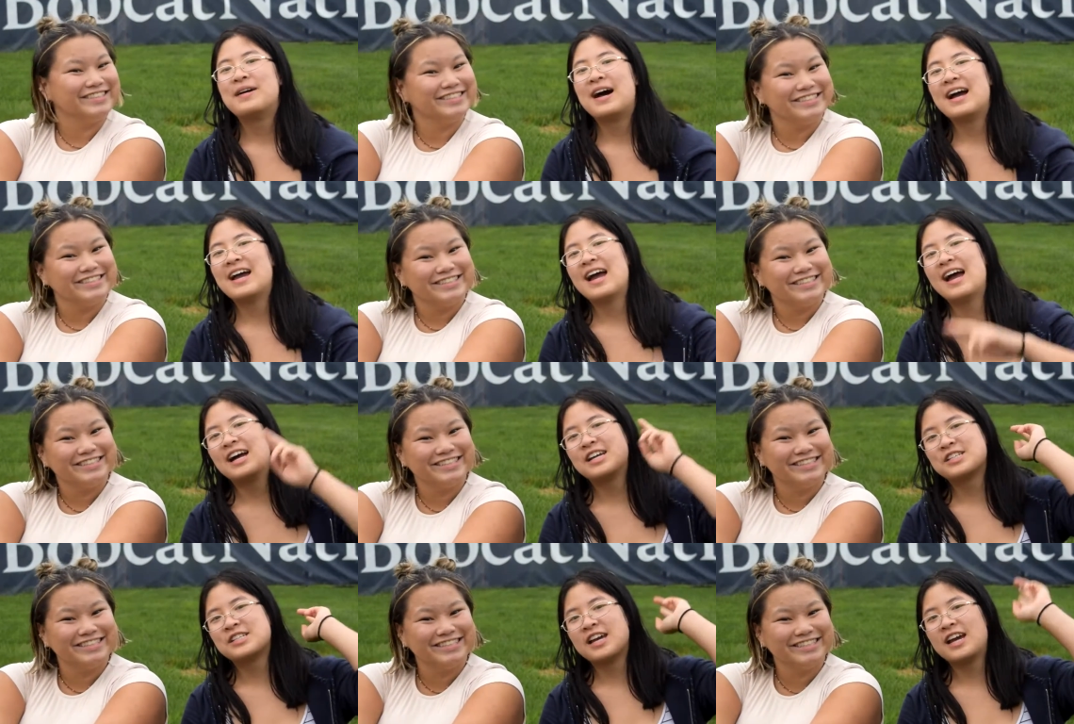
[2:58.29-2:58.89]
Speaker 1: Bye,
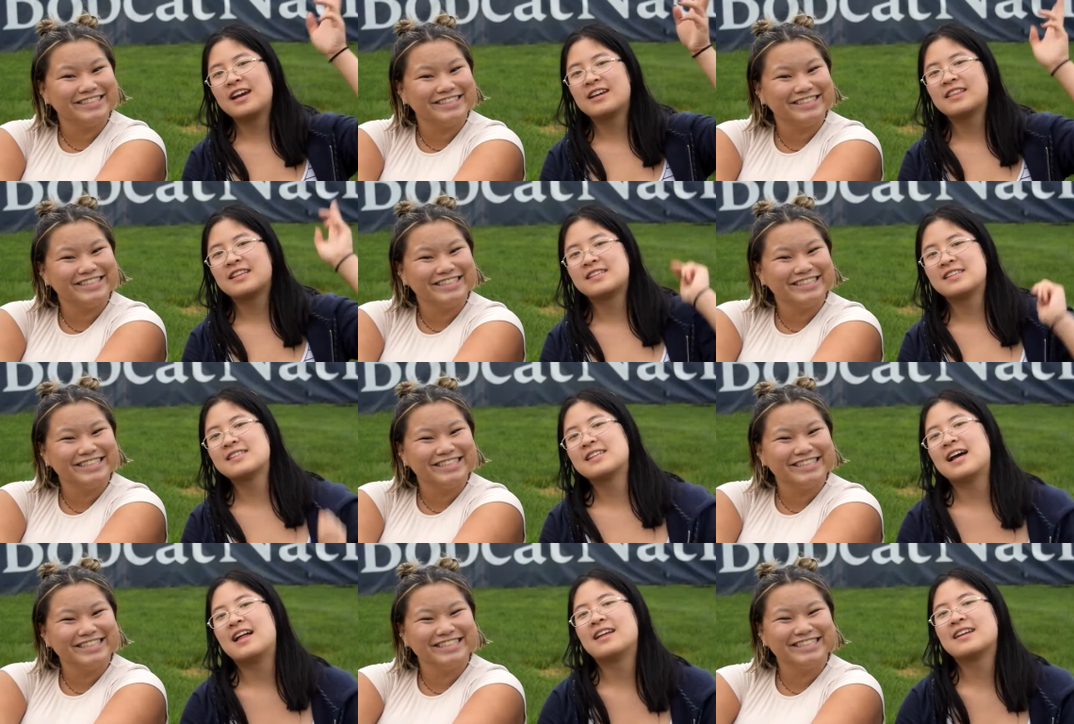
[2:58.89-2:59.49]
hashtag.
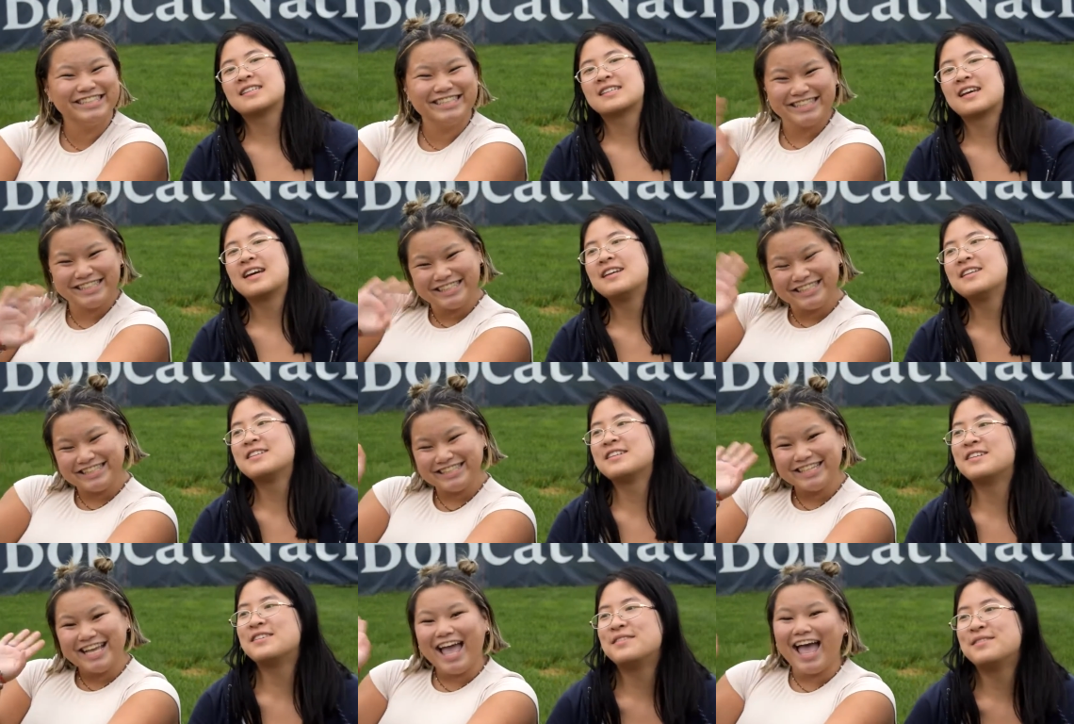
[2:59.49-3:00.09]
This is Alex
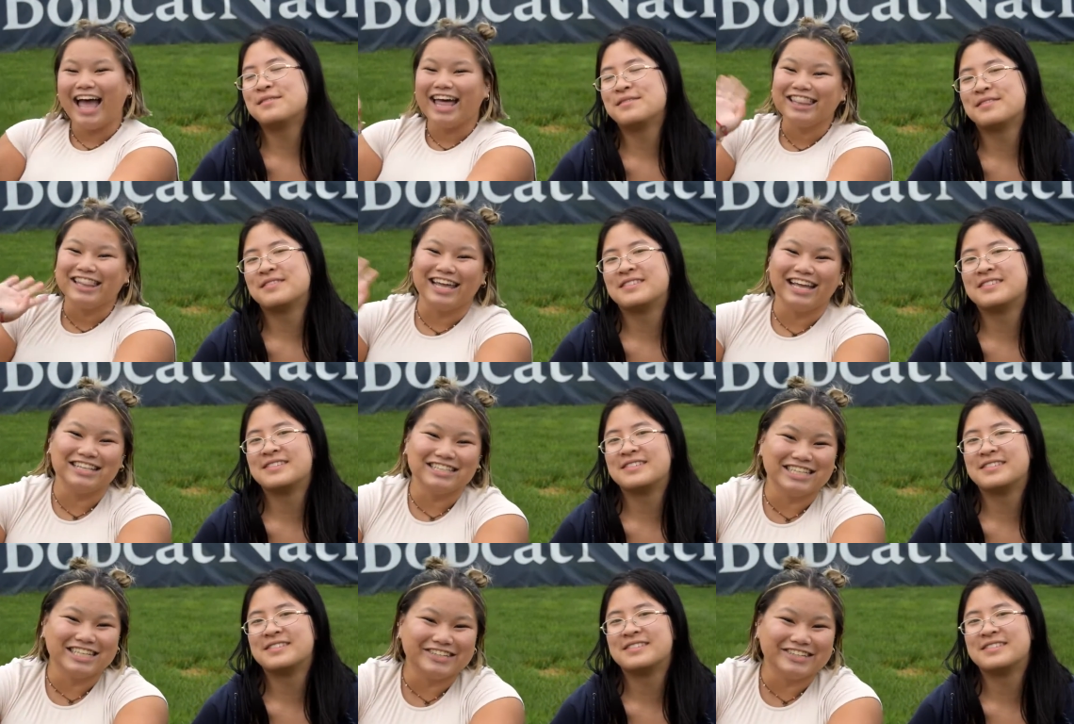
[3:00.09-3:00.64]
Kendall. And Lane